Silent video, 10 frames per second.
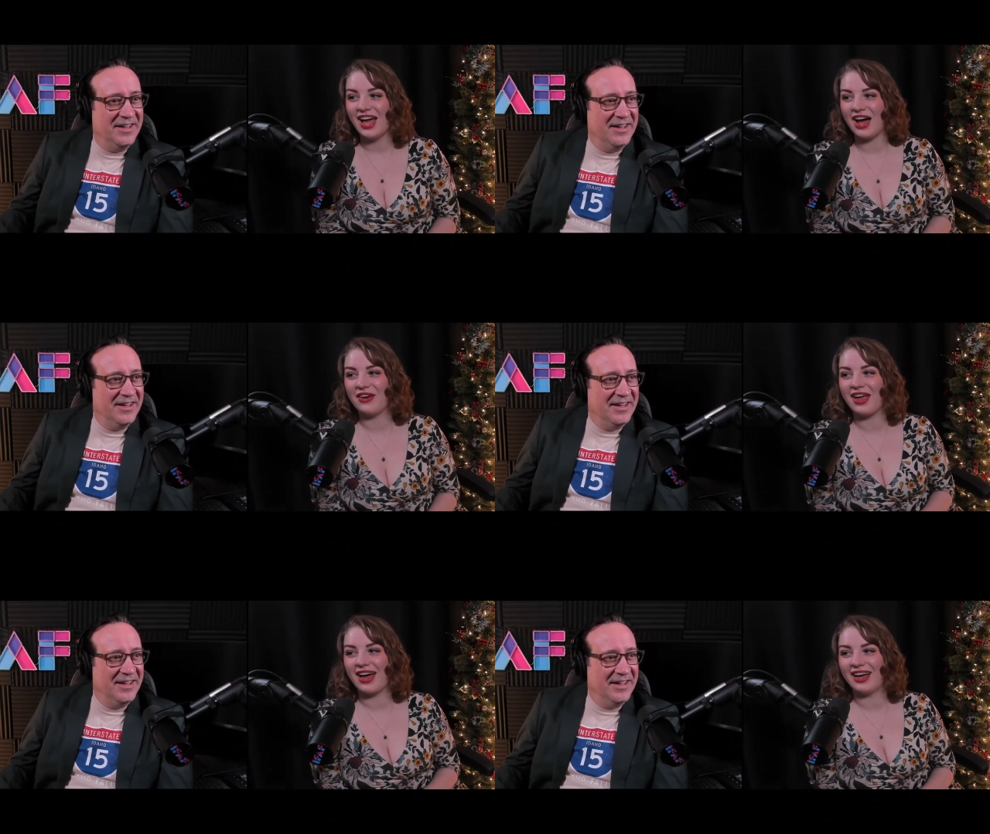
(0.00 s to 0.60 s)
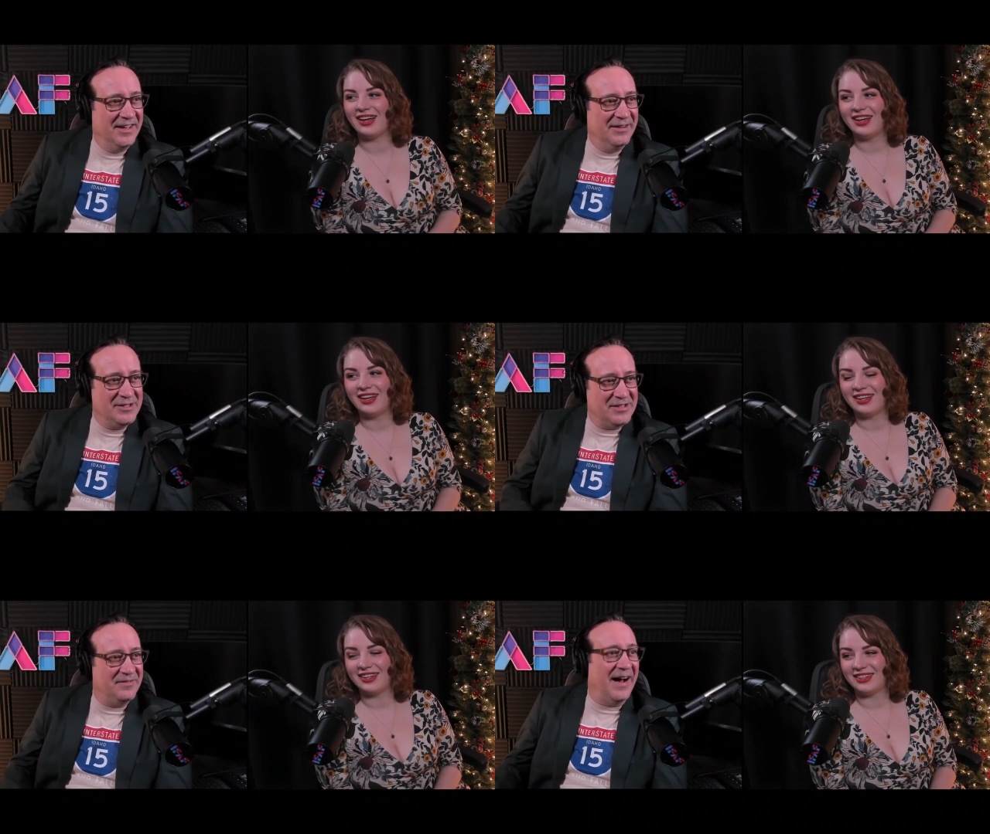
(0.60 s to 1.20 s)
Speaker 1: Oh yeah.
Speaker 2: It
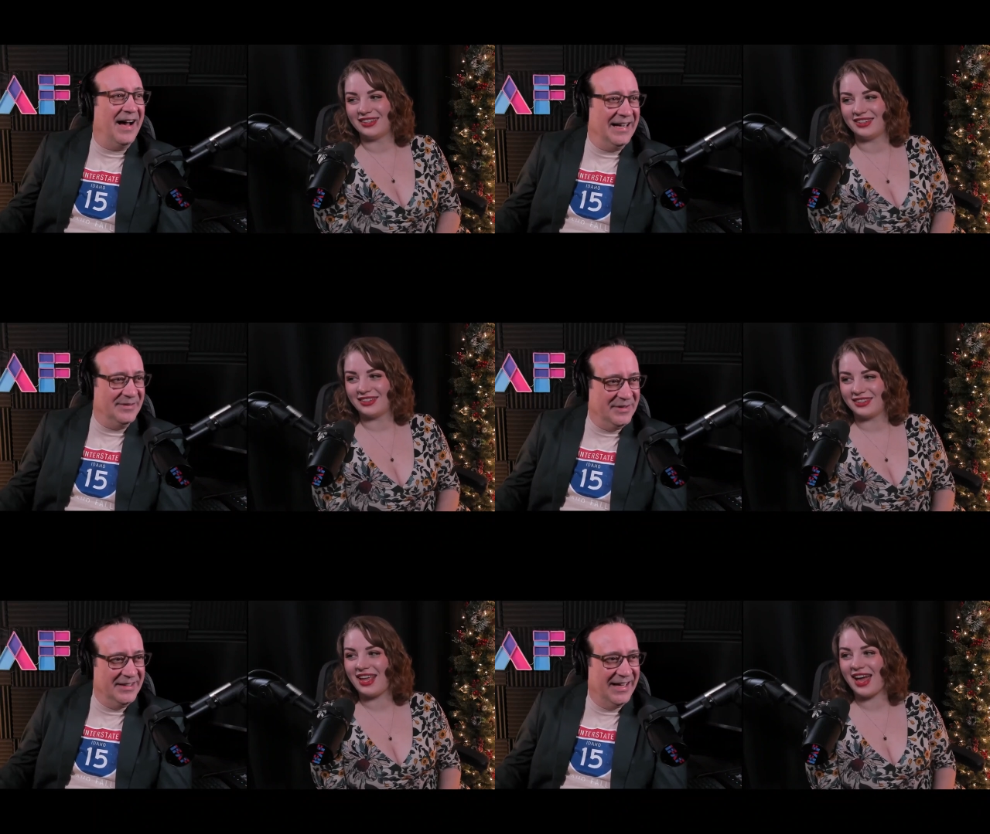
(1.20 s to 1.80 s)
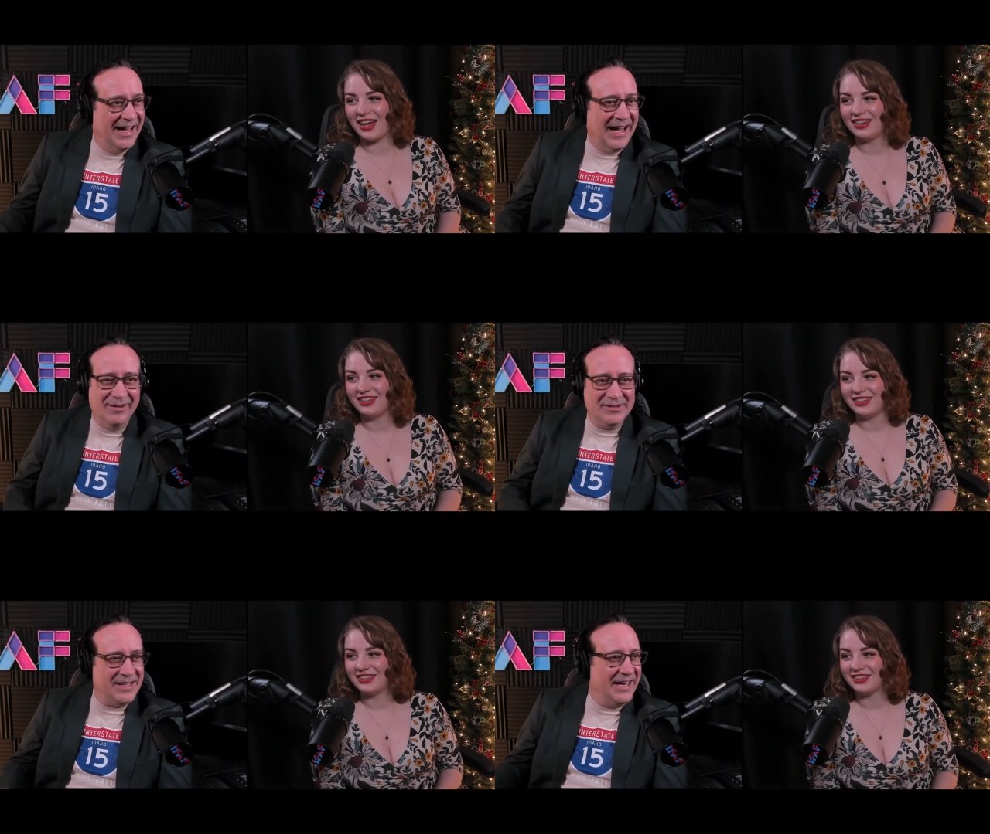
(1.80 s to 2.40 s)
was a vibe. Yeah. I
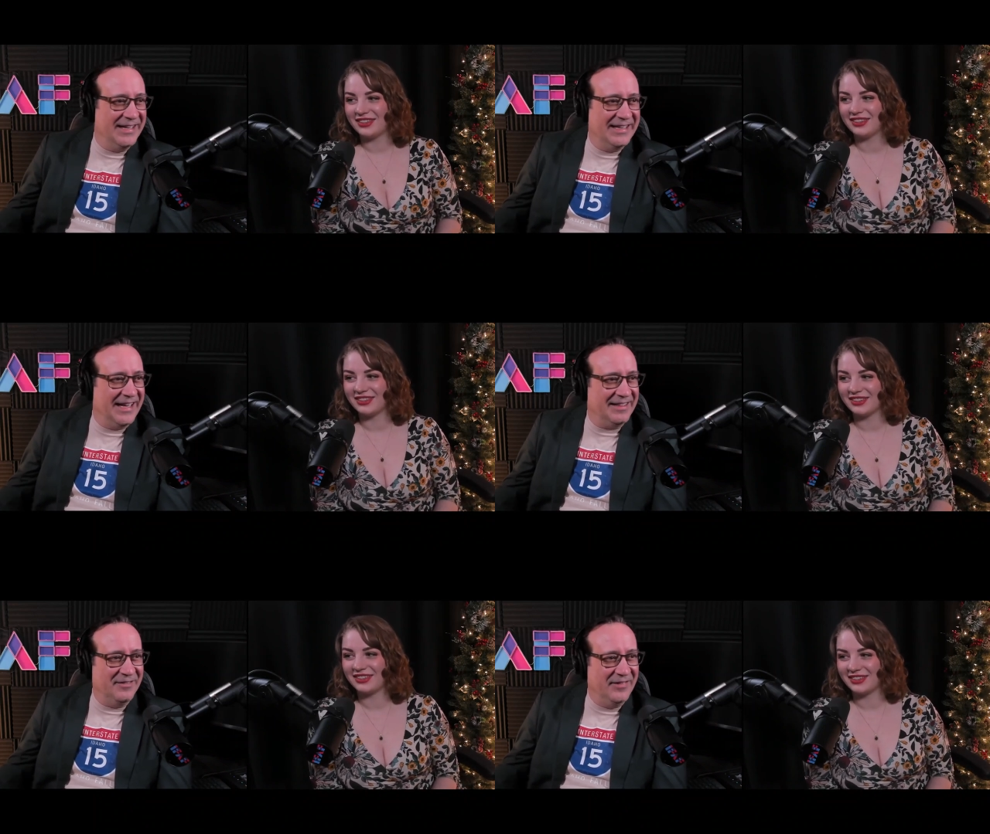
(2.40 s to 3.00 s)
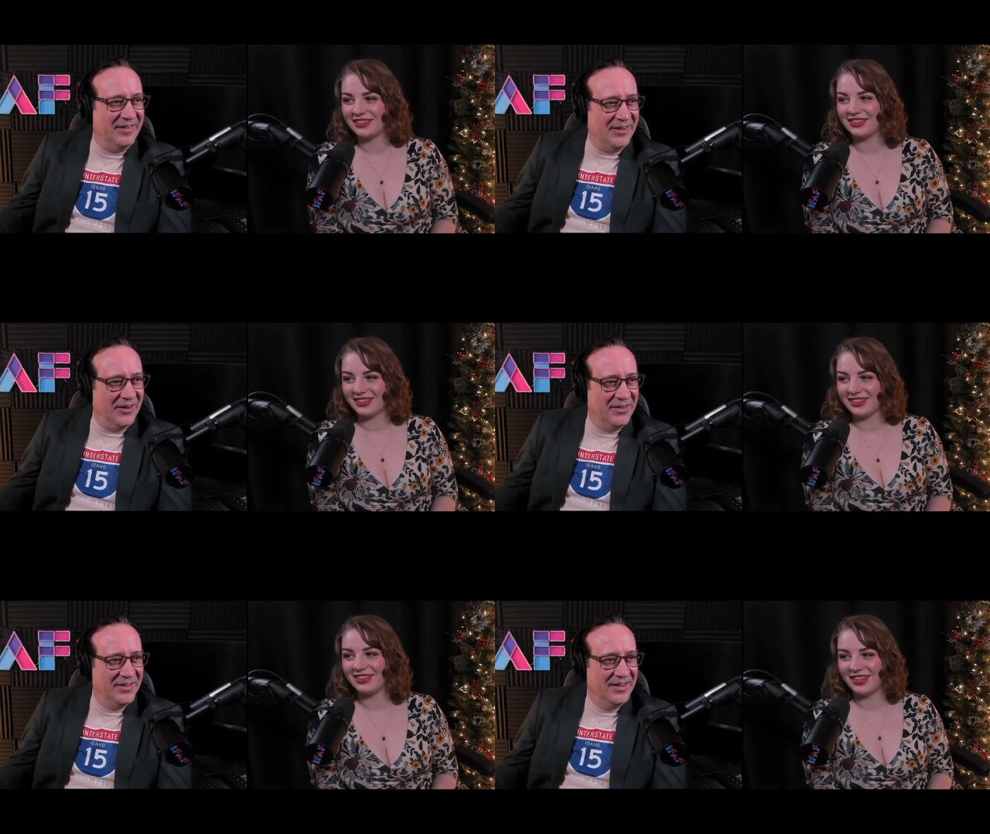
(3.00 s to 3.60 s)
was. I didn't get the
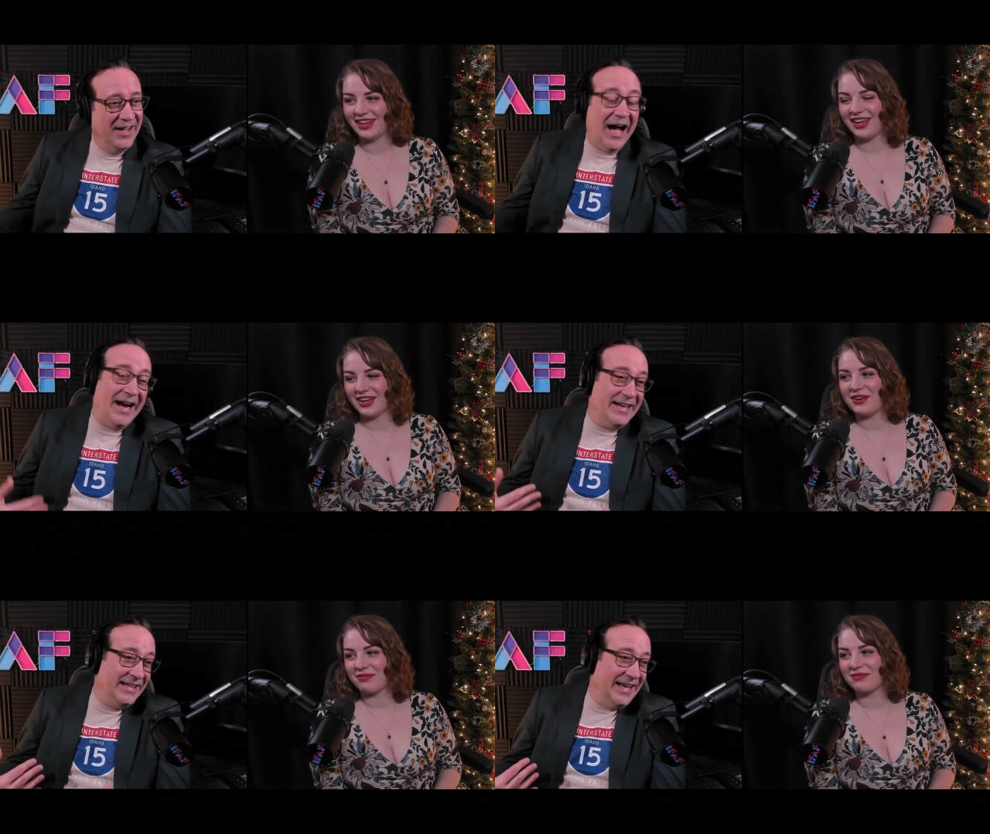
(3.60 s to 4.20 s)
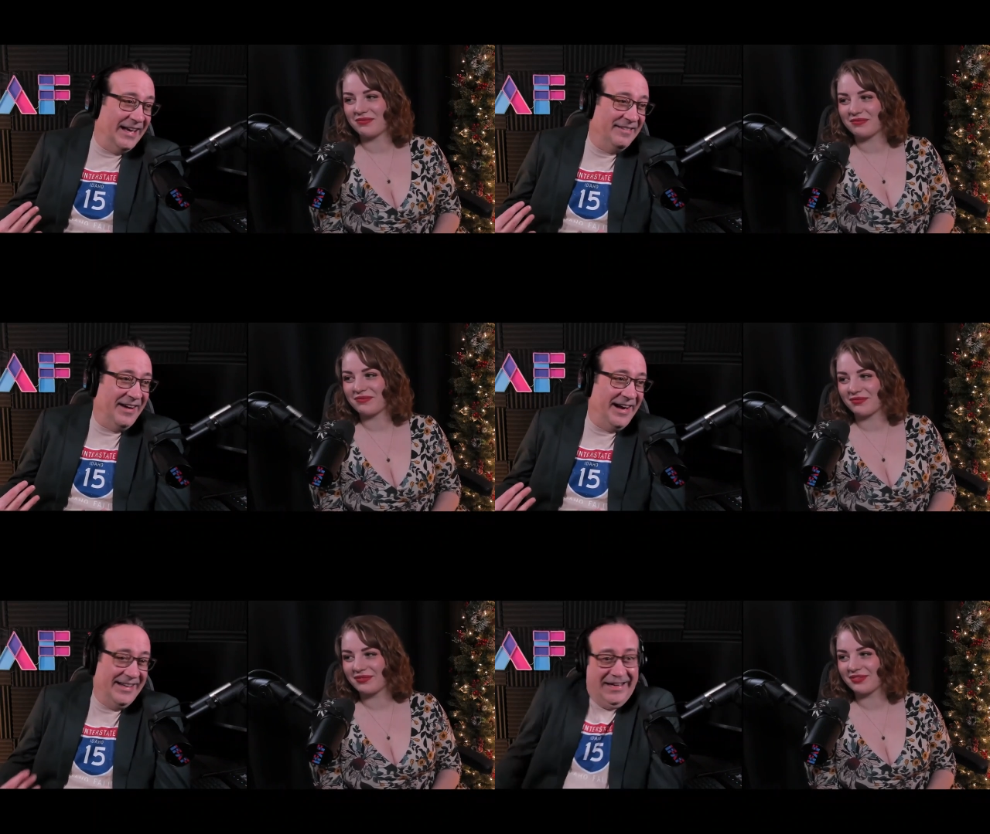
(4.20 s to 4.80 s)
memo. I didn't get
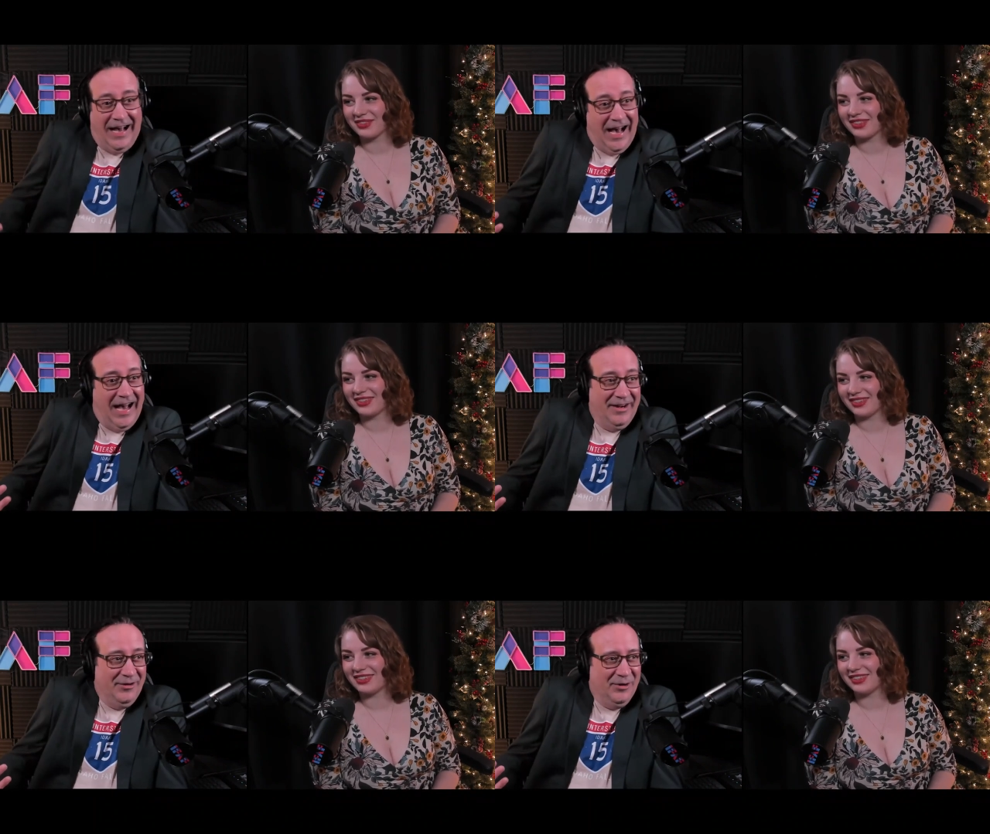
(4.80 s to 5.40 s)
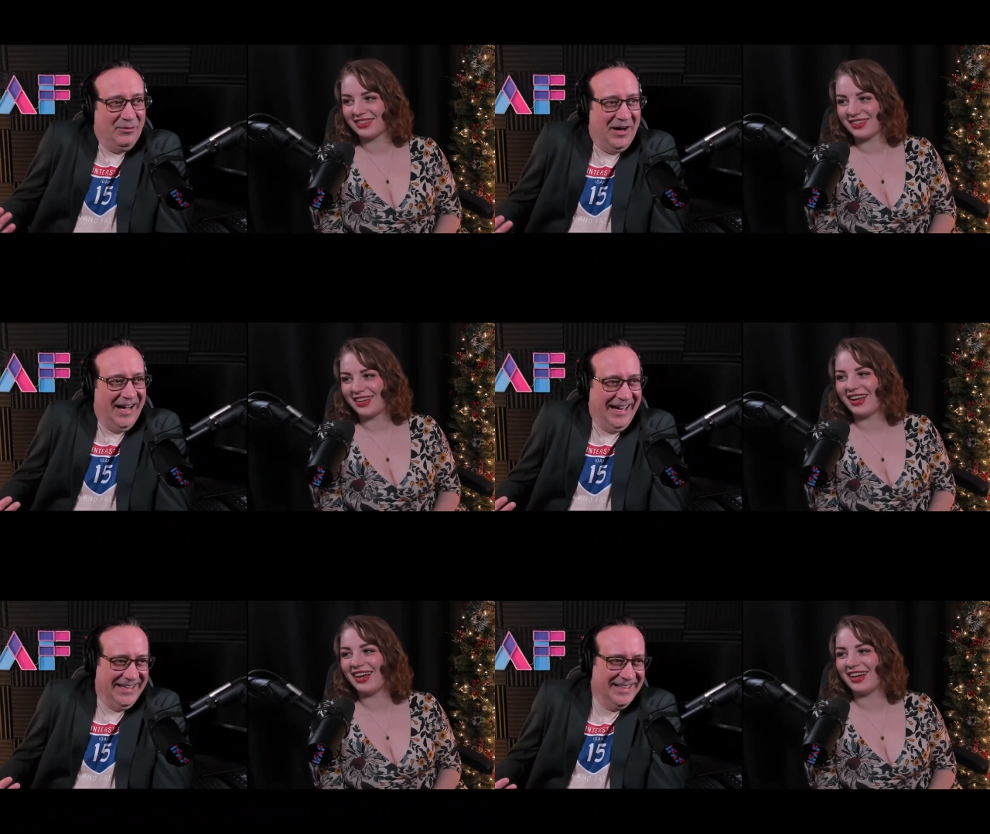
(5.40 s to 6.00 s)
invited. I don't know why.